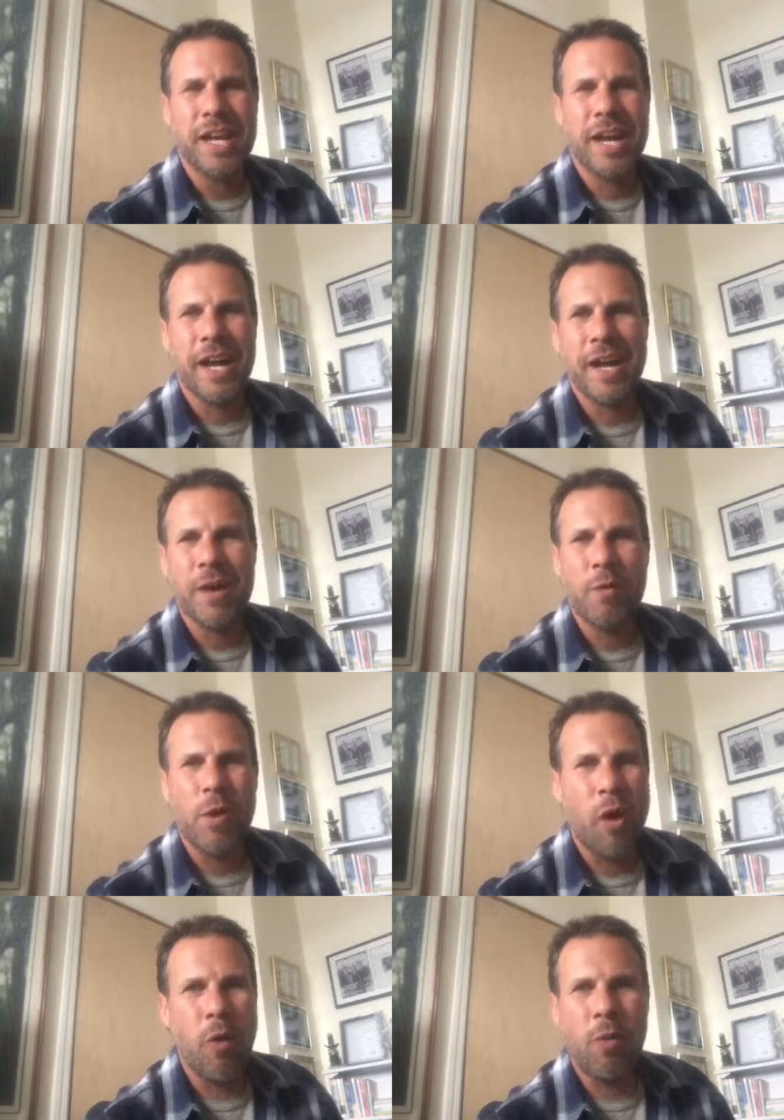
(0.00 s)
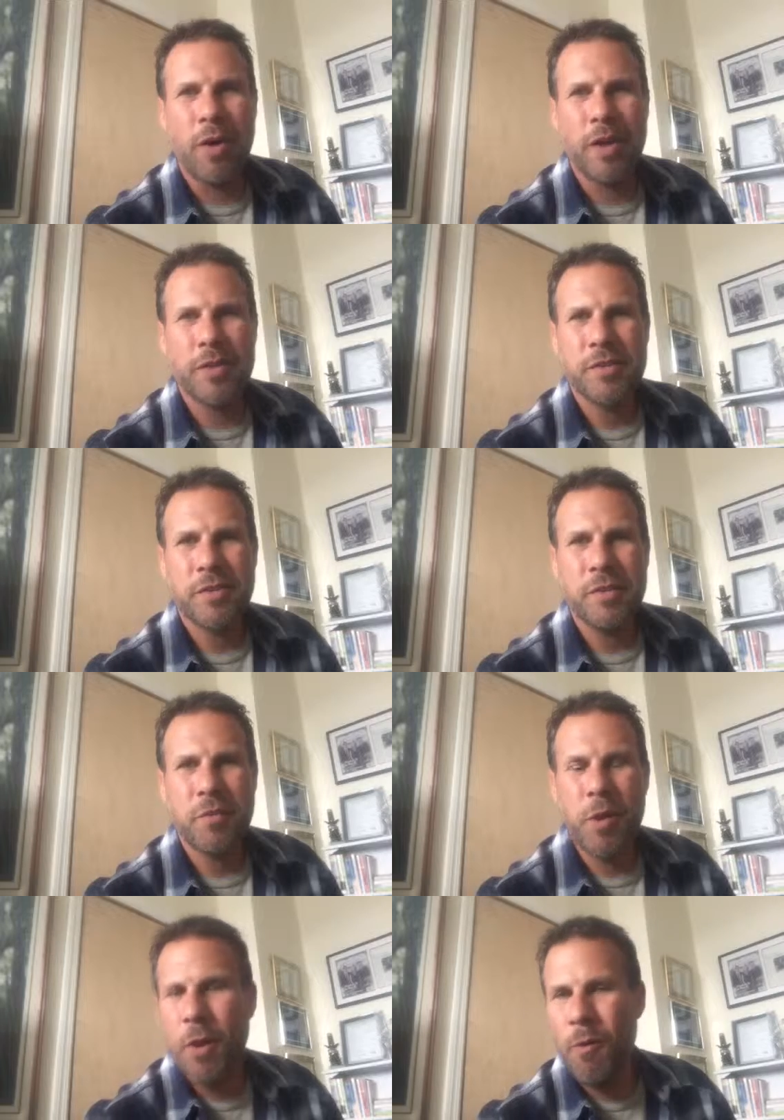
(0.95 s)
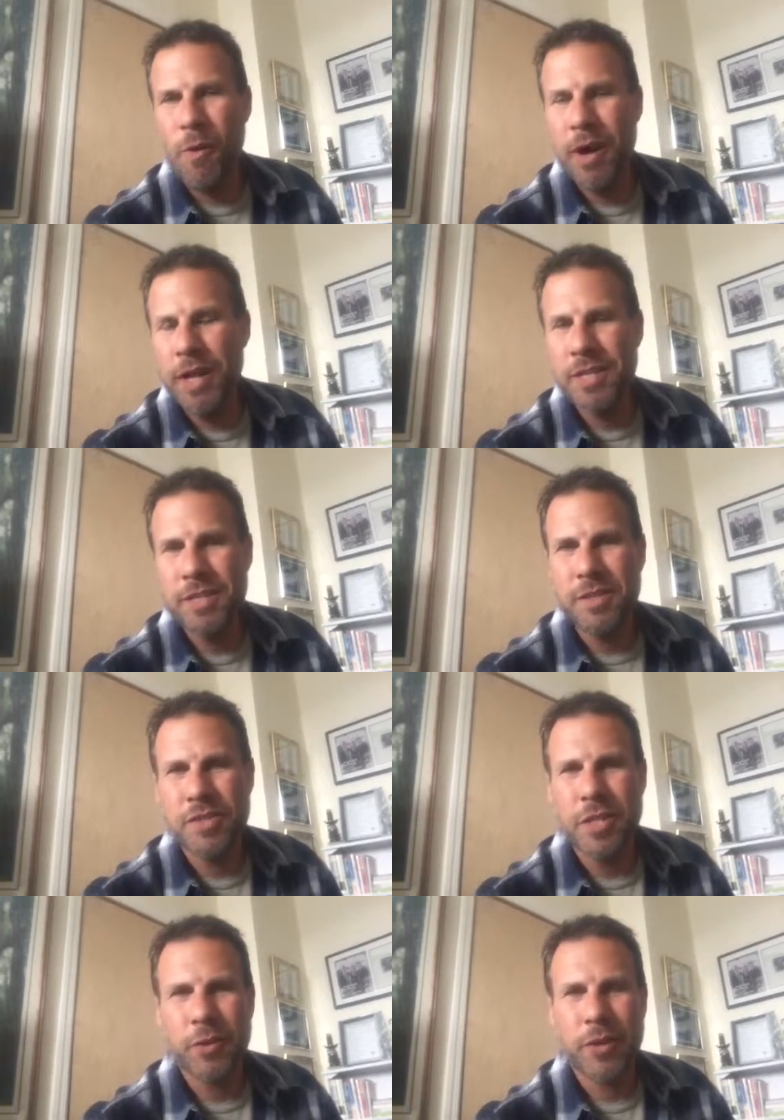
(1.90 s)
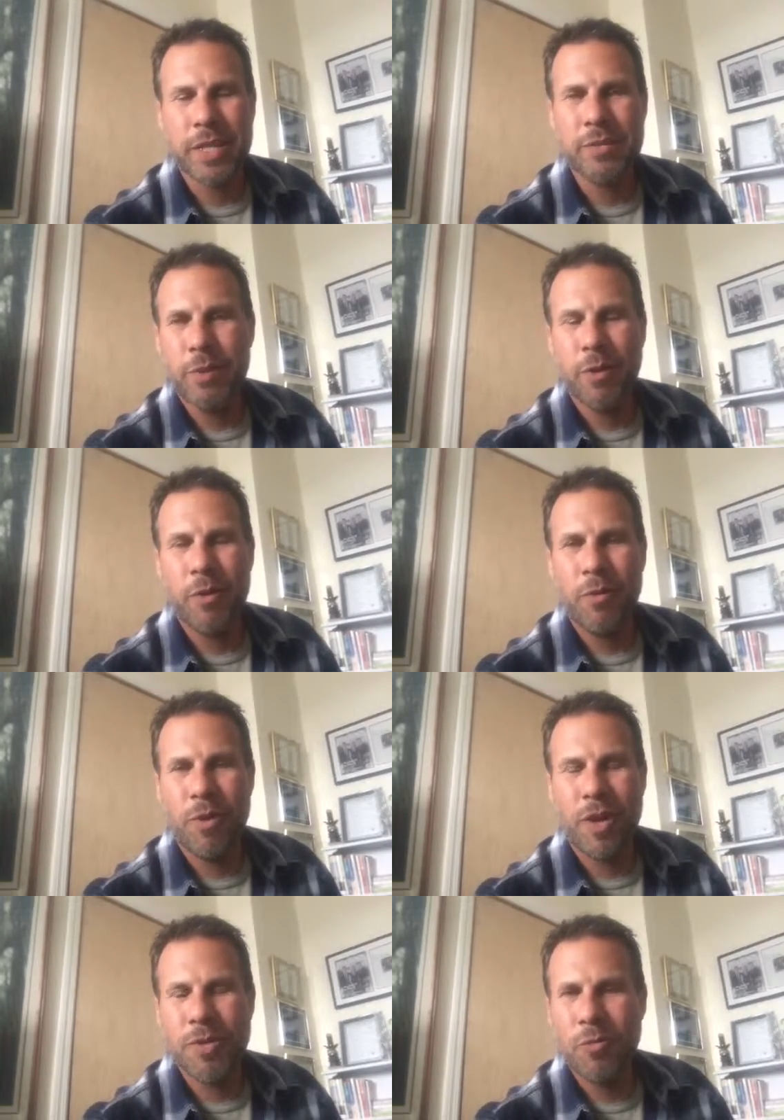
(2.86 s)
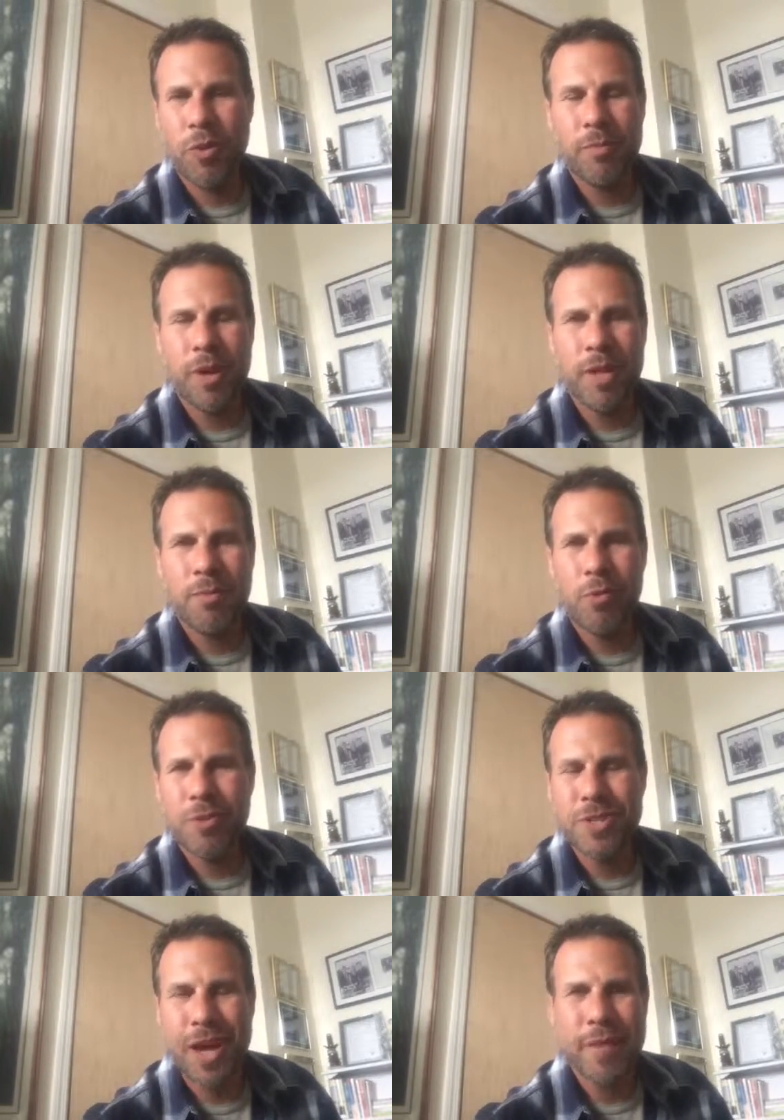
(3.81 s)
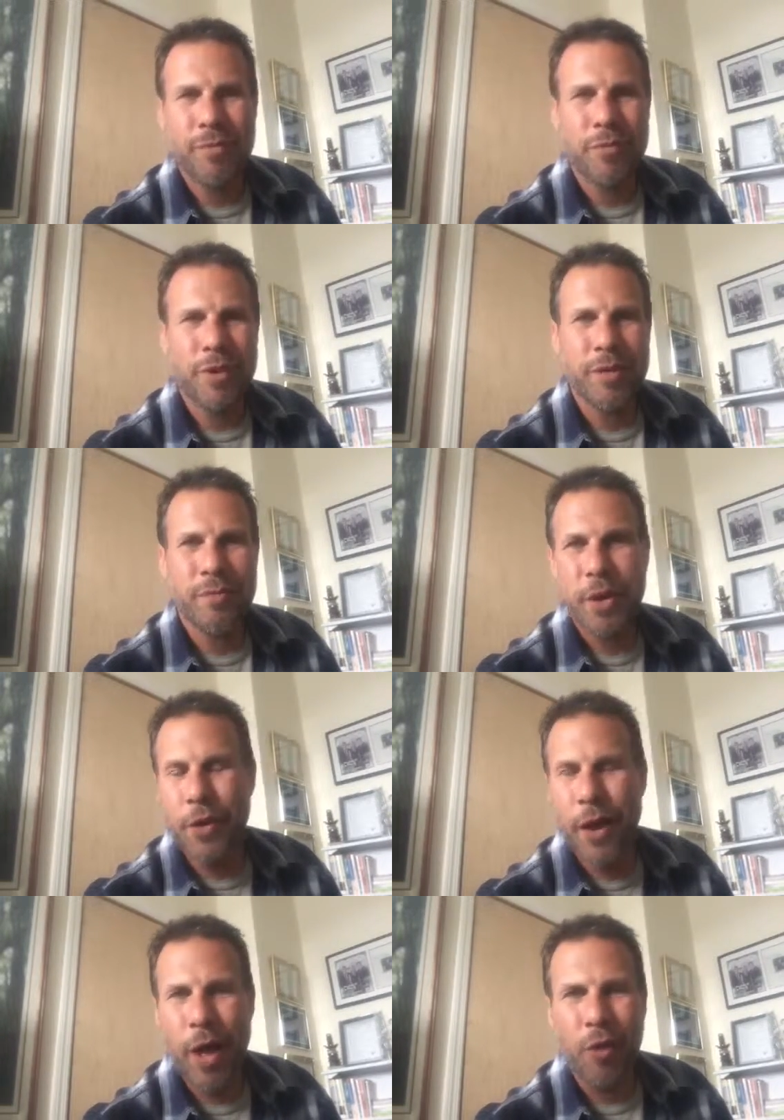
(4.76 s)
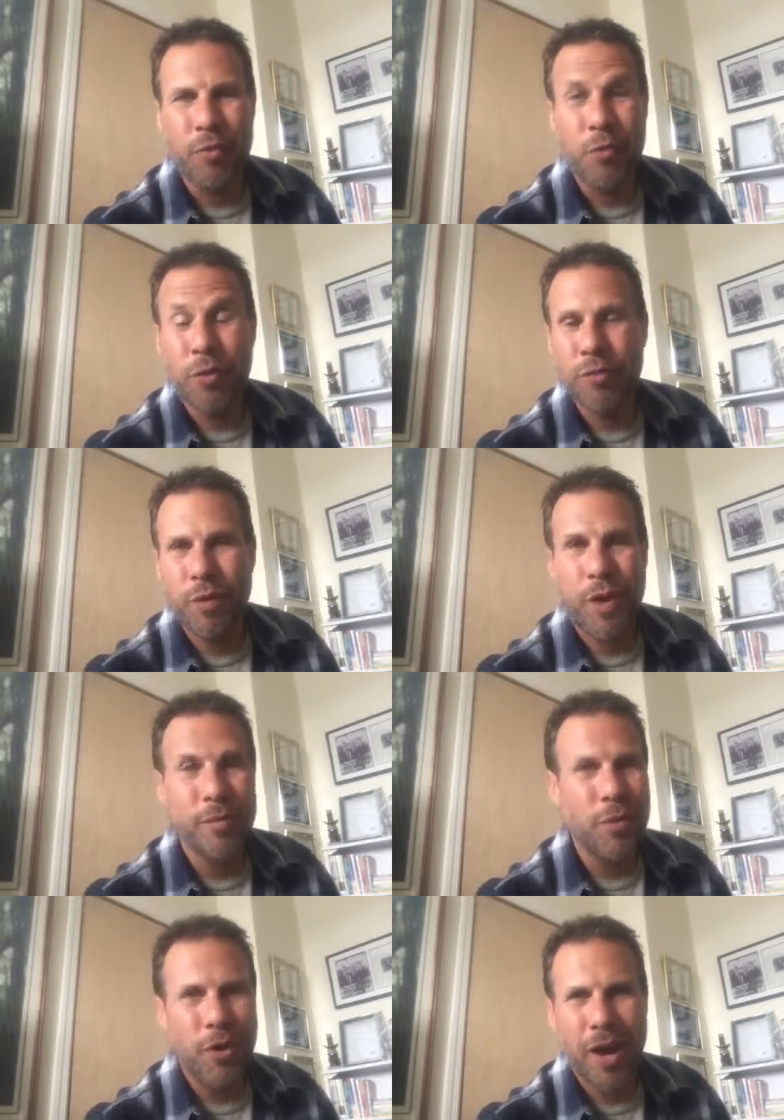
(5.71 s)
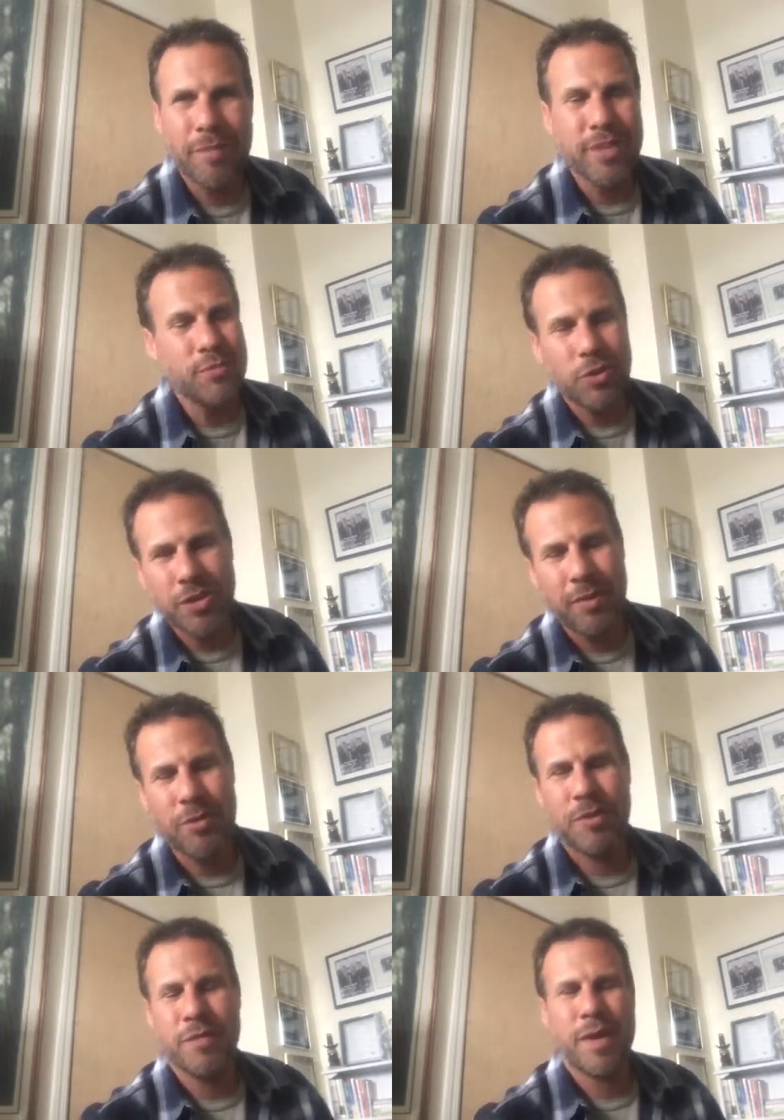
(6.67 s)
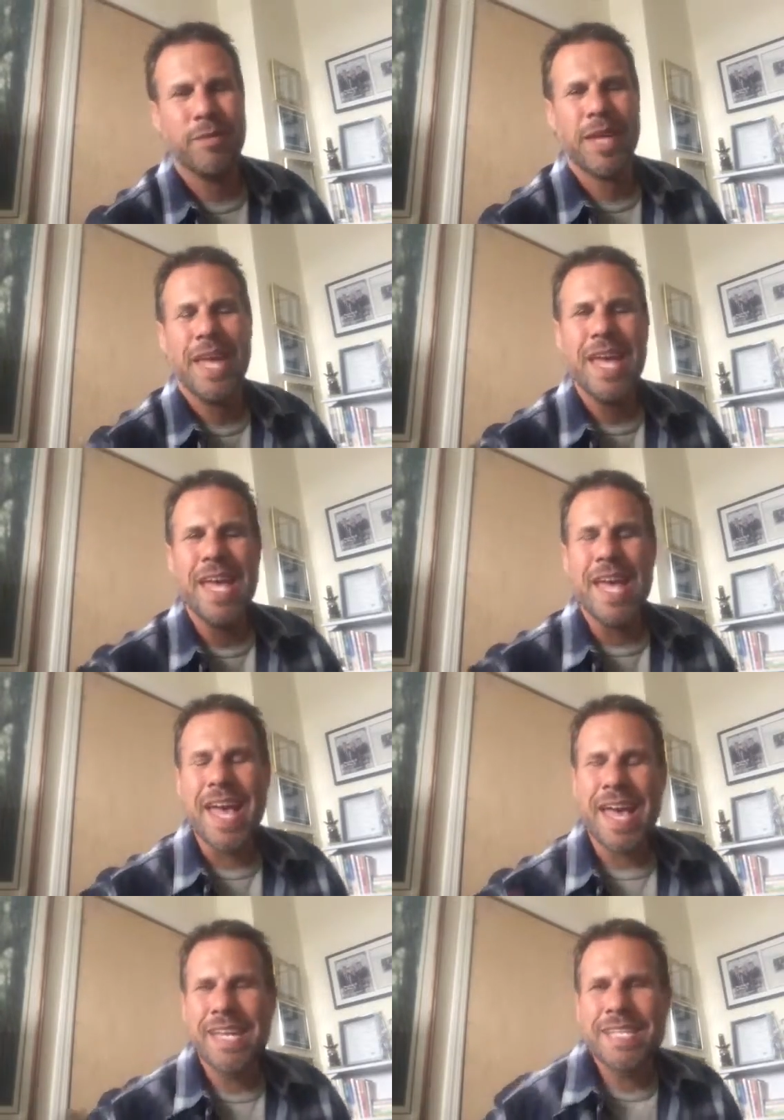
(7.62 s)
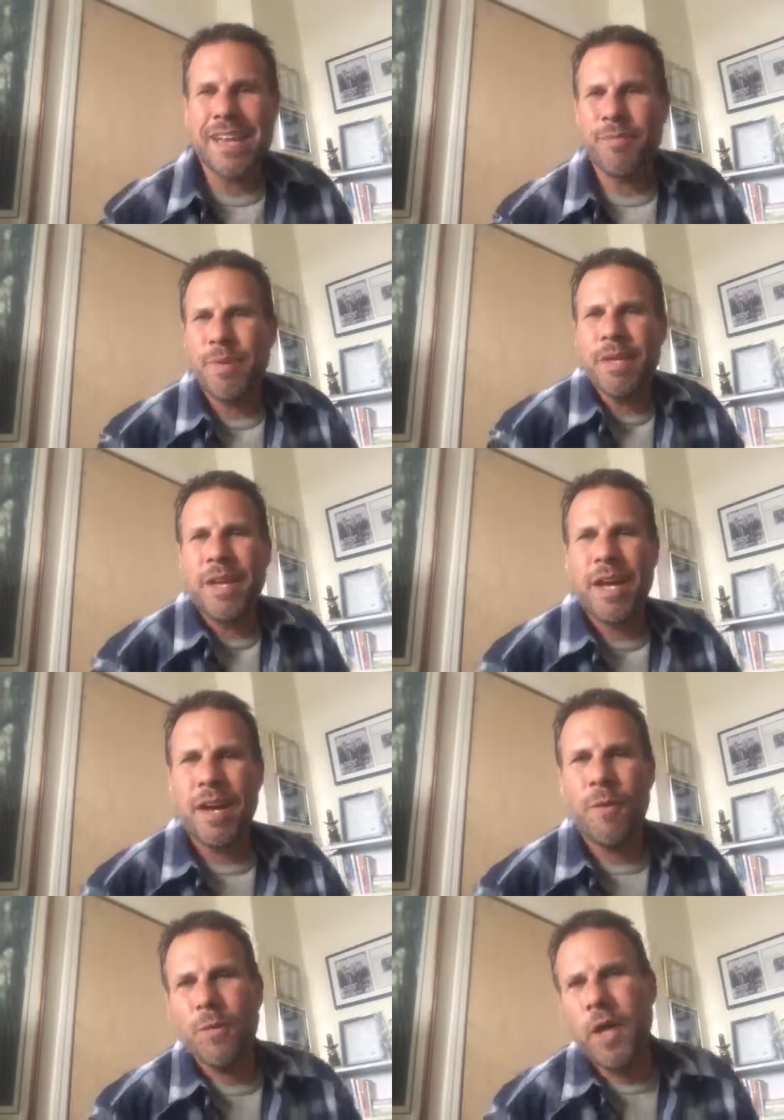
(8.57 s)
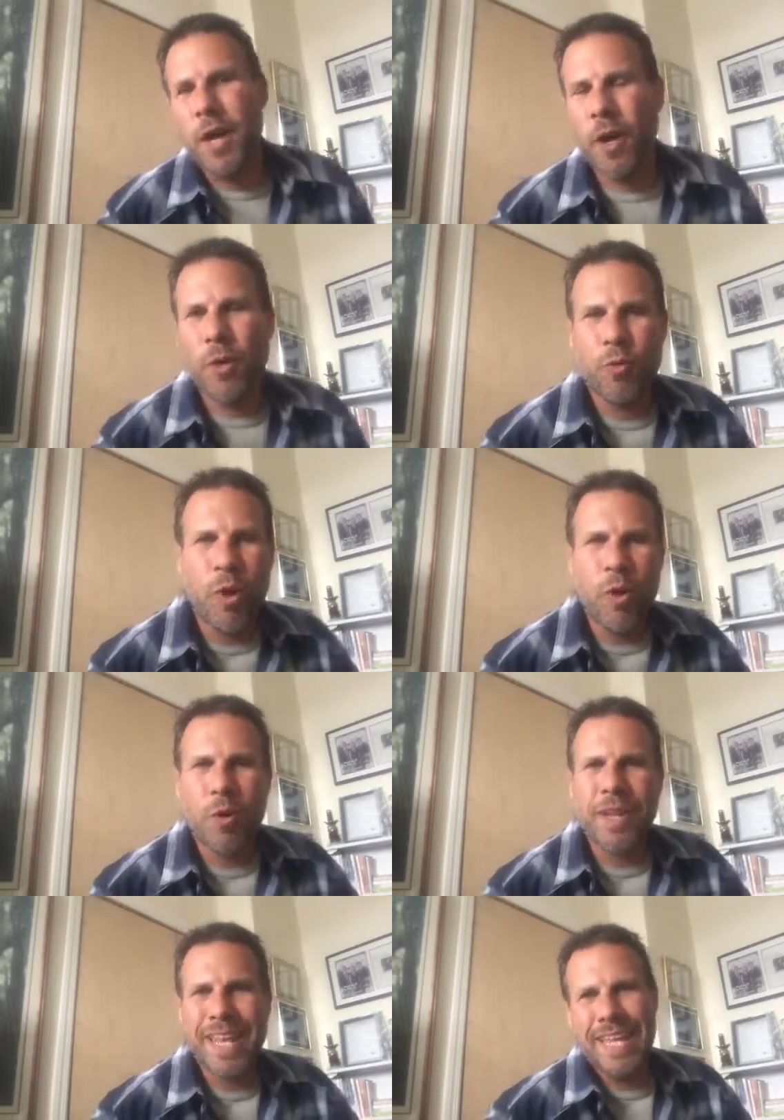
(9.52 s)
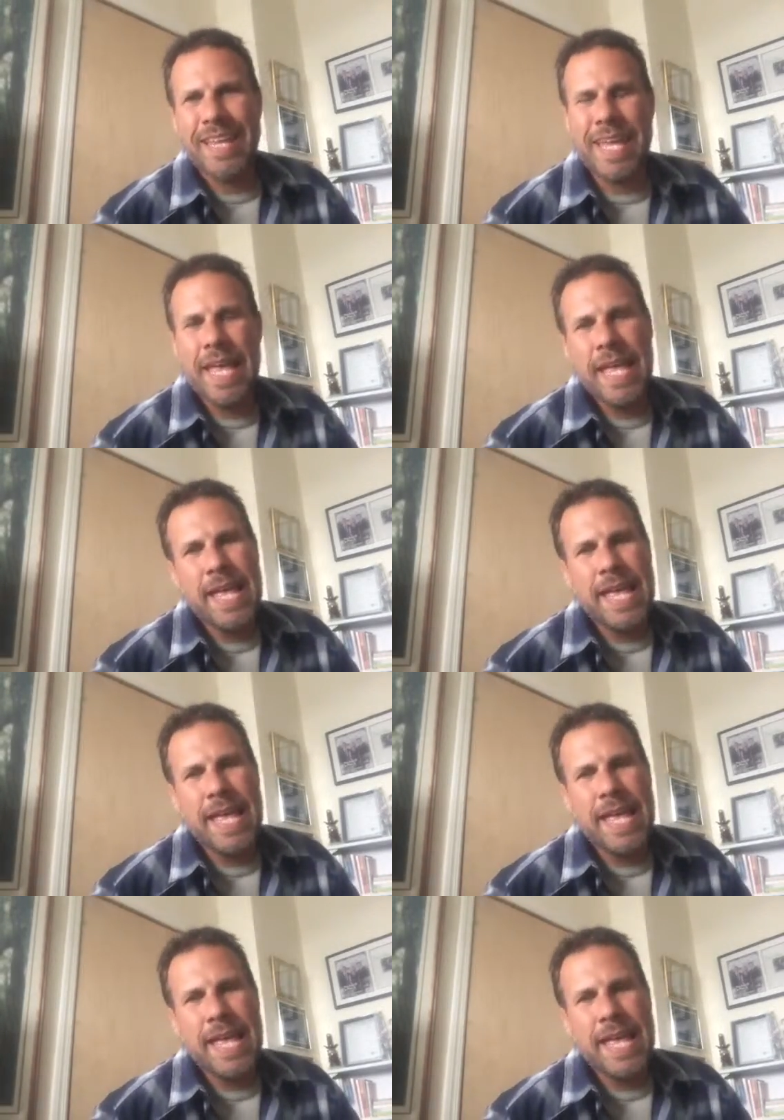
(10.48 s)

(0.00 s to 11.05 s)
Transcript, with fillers: uh, we all want we all want the secret. We all want more money, more time freedom, better health, more fun, more hobbies, more time with our family. And I've been uh, kind of on the road lately,